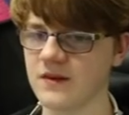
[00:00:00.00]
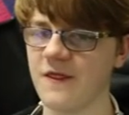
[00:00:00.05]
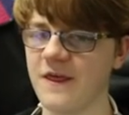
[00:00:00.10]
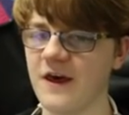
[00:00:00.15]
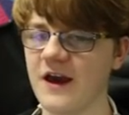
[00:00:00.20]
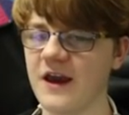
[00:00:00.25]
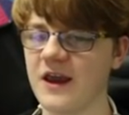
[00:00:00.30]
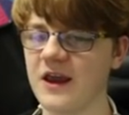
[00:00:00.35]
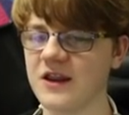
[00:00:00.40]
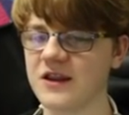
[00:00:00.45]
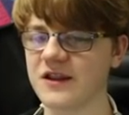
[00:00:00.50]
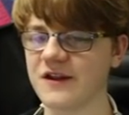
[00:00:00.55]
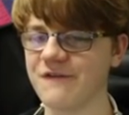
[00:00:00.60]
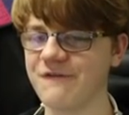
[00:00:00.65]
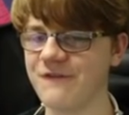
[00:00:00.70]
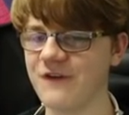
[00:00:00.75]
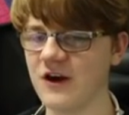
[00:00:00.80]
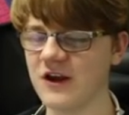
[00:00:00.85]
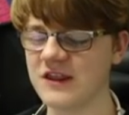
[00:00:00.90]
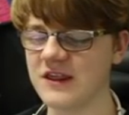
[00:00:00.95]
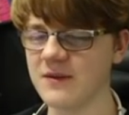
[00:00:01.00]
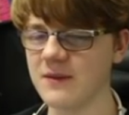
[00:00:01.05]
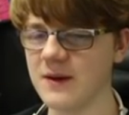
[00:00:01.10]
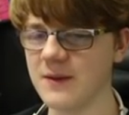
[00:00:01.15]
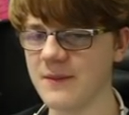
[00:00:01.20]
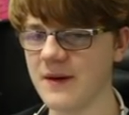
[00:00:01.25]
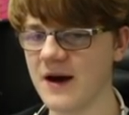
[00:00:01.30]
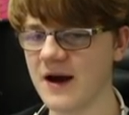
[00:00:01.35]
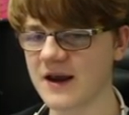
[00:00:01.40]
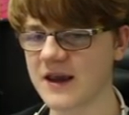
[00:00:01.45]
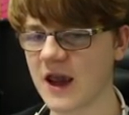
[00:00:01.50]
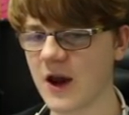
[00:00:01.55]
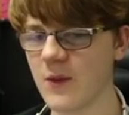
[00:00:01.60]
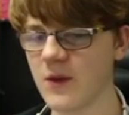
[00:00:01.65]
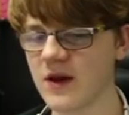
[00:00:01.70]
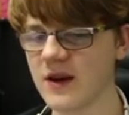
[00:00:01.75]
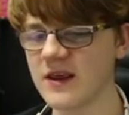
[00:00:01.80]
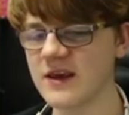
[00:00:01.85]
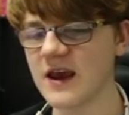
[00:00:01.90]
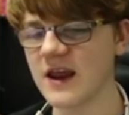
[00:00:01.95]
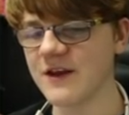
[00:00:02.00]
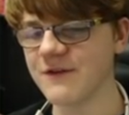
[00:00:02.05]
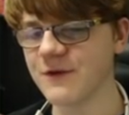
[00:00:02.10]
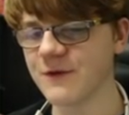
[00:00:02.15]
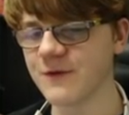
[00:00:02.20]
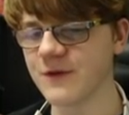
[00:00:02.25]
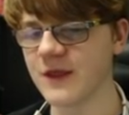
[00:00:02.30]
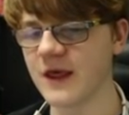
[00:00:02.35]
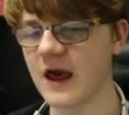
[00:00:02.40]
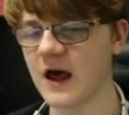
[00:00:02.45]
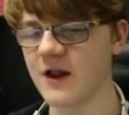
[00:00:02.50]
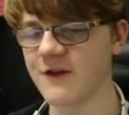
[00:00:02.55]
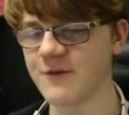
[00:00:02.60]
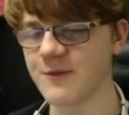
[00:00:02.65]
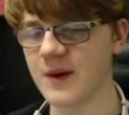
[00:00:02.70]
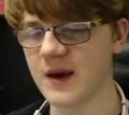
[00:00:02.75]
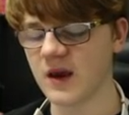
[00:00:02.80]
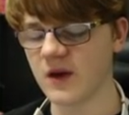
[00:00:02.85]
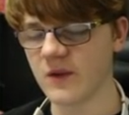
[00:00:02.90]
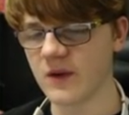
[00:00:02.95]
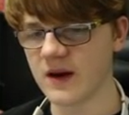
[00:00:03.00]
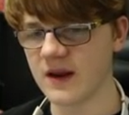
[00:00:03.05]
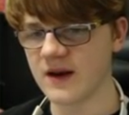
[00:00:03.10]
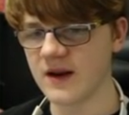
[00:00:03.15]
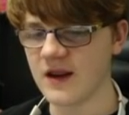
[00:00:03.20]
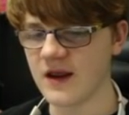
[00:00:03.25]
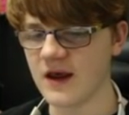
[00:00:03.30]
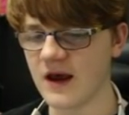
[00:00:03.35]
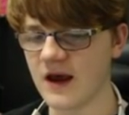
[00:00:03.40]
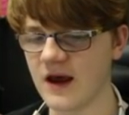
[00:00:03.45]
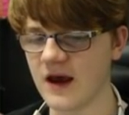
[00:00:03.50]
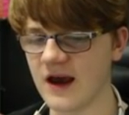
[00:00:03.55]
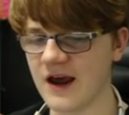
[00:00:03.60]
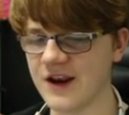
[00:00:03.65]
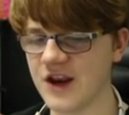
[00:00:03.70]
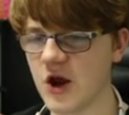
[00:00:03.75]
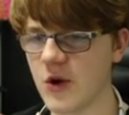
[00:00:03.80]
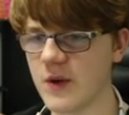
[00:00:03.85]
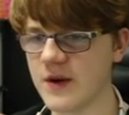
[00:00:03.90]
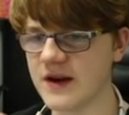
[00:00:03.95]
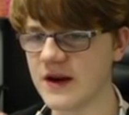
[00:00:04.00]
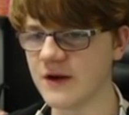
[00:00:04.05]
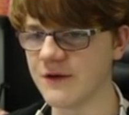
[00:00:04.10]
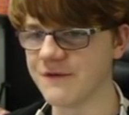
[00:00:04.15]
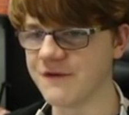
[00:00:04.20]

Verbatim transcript: that is the 30 minute mark. Are we going to get anything from the elf penguin? Uh, no, we didn't,